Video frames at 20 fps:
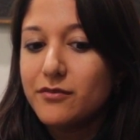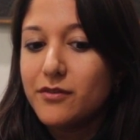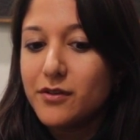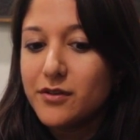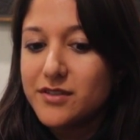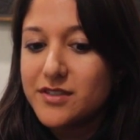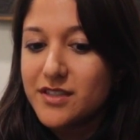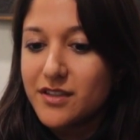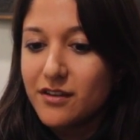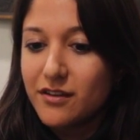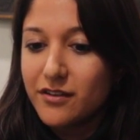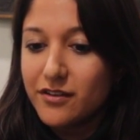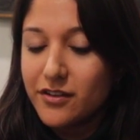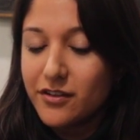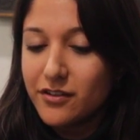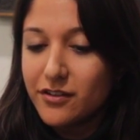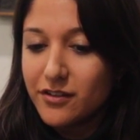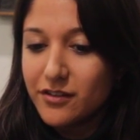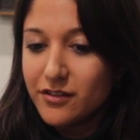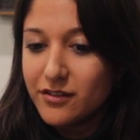focusing on
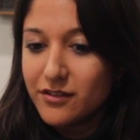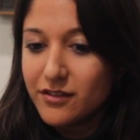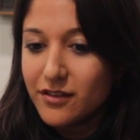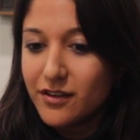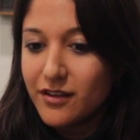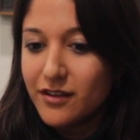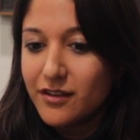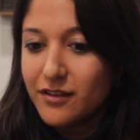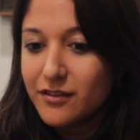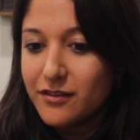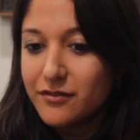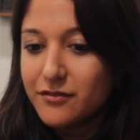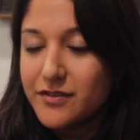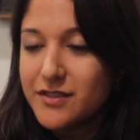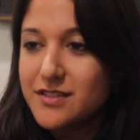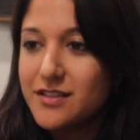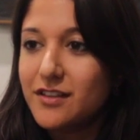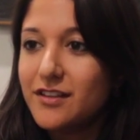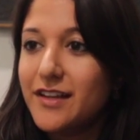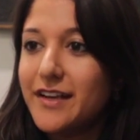your
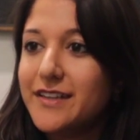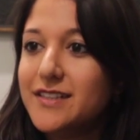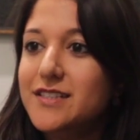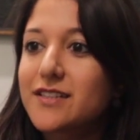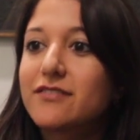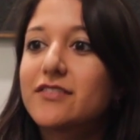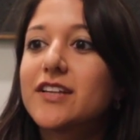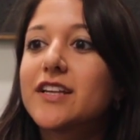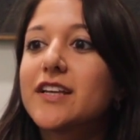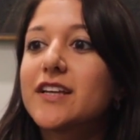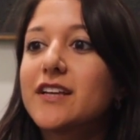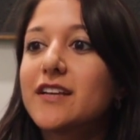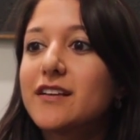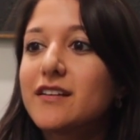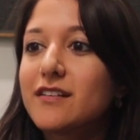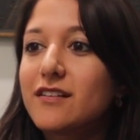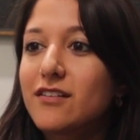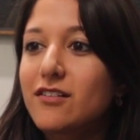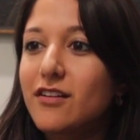physical activity.